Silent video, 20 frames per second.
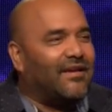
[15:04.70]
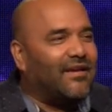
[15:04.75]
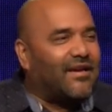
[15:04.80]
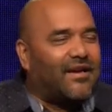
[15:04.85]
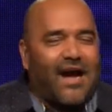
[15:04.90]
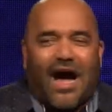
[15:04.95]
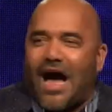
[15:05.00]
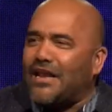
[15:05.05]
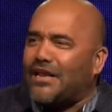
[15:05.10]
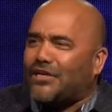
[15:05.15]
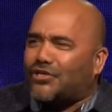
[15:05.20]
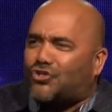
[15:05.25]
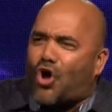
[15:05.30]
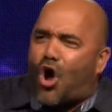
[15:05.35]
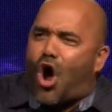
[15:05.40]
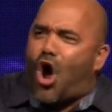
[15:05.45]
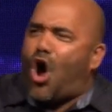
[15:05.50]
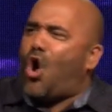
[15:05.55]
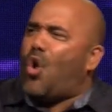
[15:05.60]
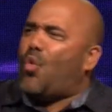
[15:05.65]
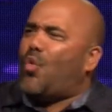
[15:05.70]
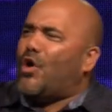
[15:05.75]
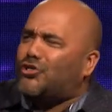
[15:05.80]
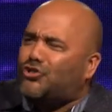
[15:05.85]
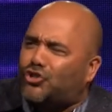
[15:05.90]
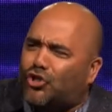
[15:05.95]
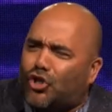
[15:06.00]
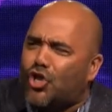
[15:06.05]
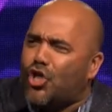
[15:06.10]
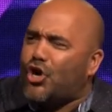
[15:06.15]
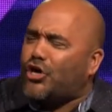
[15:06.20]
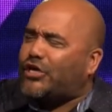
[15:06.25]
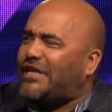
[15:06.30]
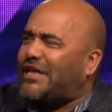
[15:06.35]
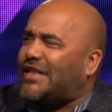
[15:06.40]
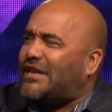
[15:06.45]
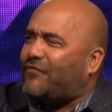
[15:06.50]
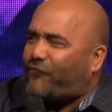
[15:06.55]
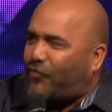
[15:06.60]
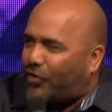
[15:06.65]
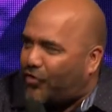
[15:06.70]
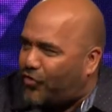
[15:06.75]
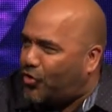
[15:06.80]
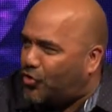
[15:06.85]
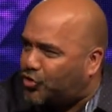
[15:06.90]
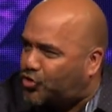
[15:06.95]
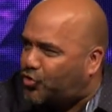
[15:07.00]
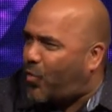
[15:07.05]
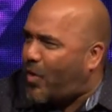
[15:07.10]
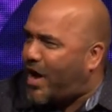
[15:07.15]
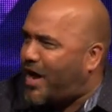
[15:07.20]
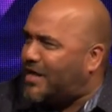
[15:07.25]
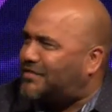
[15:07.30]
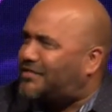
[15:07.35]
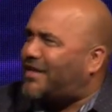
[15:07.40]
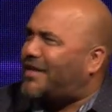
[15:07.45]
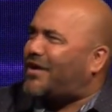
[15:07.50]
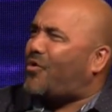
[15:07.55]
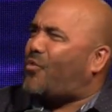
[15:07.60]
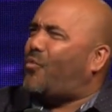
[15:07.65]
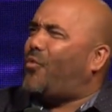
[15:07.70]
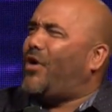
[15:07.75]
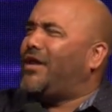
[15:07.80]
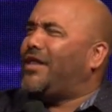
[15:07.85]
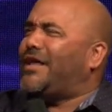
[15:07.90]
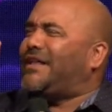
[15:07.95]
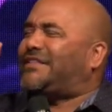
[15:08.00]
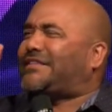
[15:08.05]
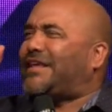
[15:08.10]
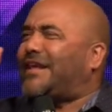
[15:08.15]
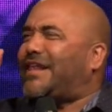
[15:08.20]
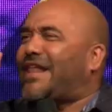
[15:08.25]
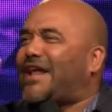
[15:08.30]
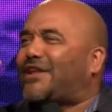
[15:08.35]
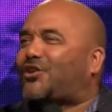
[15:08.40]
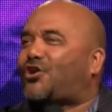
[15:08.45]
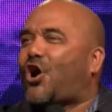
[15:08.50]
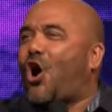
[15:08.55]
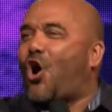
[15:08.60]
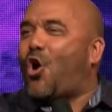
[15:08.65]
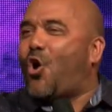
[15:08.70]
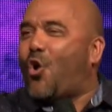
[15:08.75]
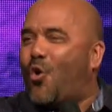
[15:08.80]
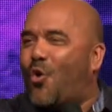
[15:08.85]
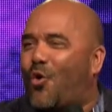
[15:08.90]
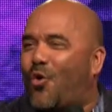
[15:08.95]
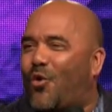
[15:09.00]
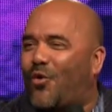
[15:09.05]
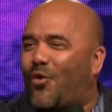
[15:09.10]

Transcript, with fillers: God is always looking for those ones that are willing to let go.